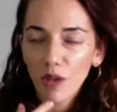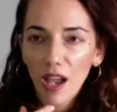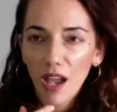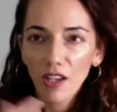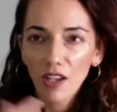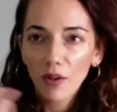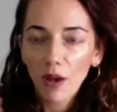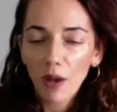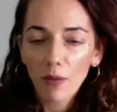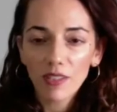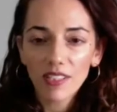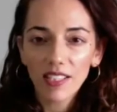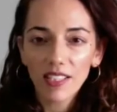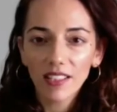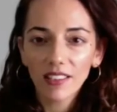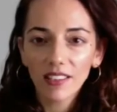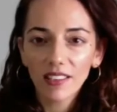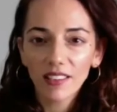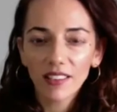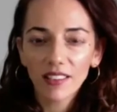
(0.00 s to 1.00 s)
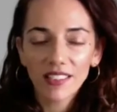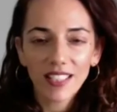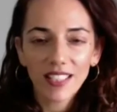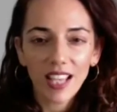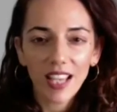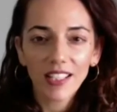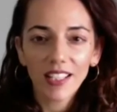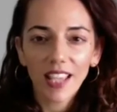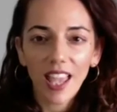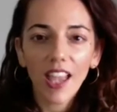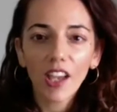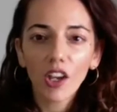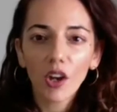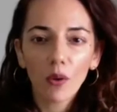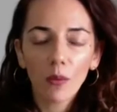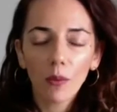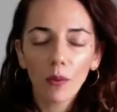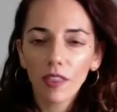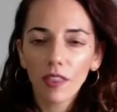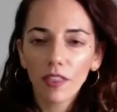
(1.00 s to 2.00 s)
you know I was in San
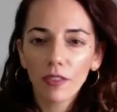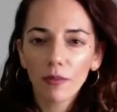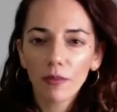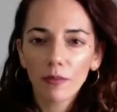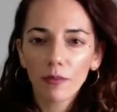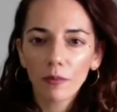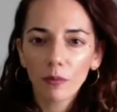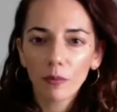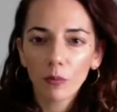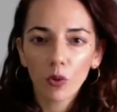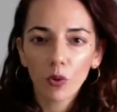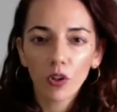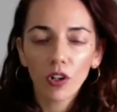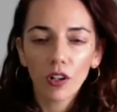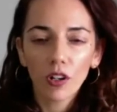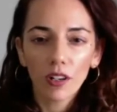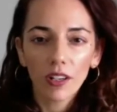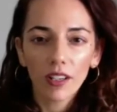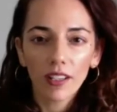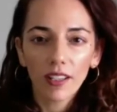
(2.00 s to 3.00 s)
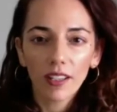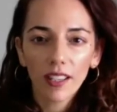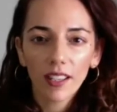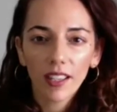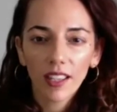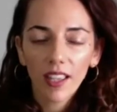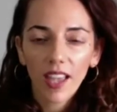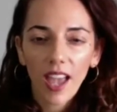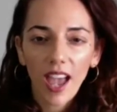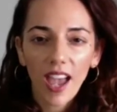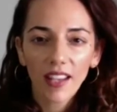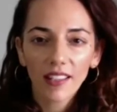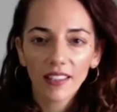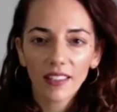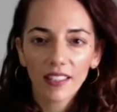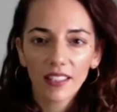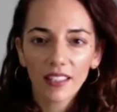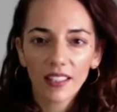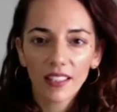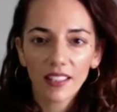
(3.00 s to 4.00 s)
Diego with work at
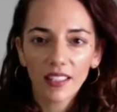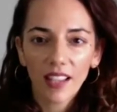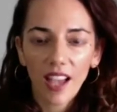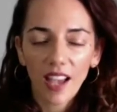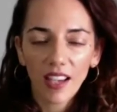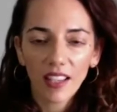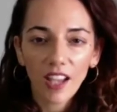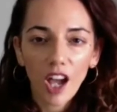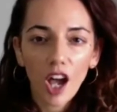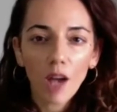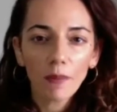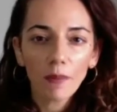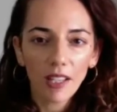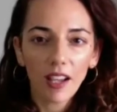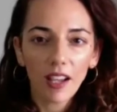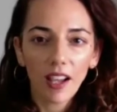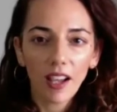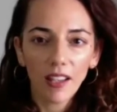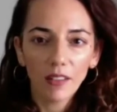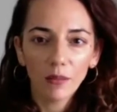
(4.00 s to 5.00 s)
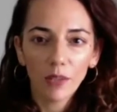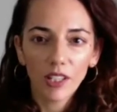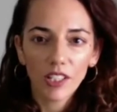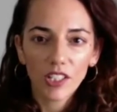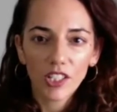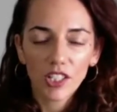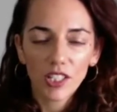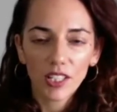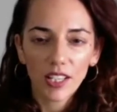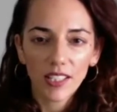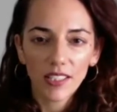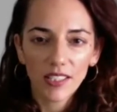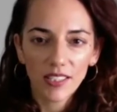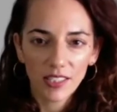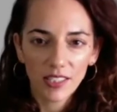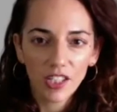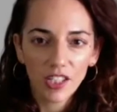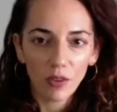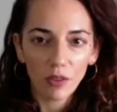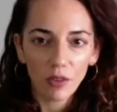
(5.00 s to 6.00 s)
the at Comic Con, which is
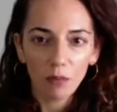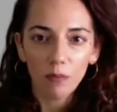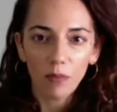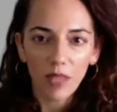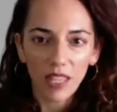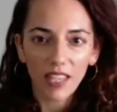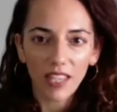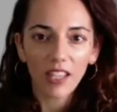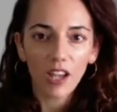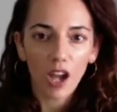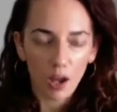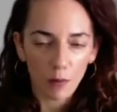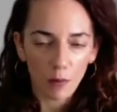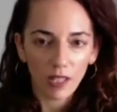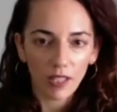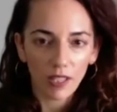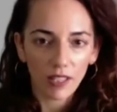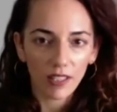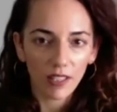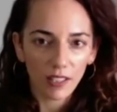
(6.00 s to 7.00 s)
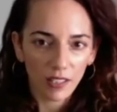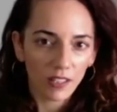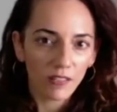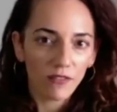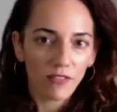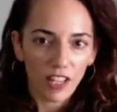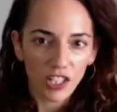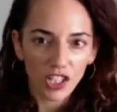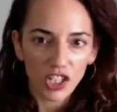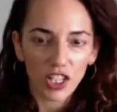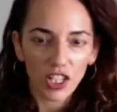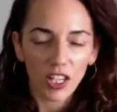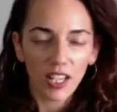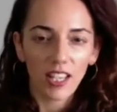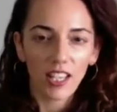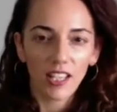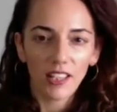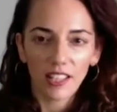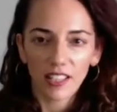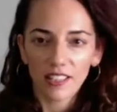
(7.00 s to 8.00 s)
you know the big comic yeah.
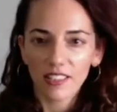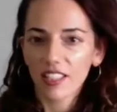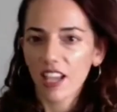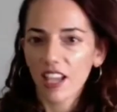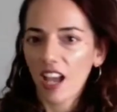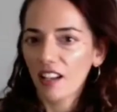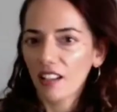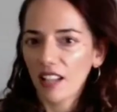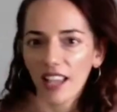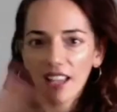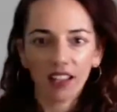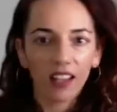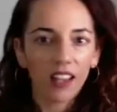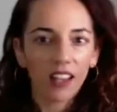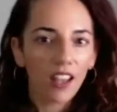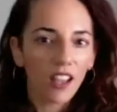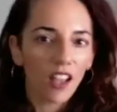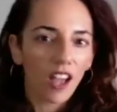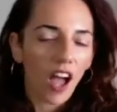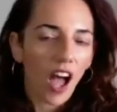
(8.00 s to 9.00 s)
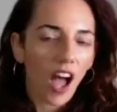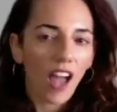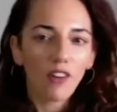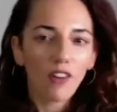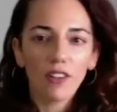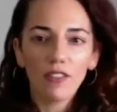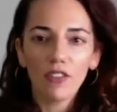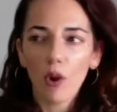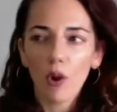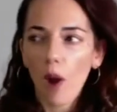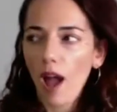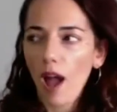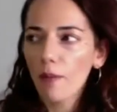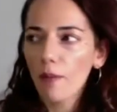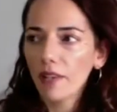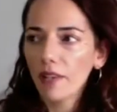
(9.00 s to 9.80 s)
convention that's got like I don't even know how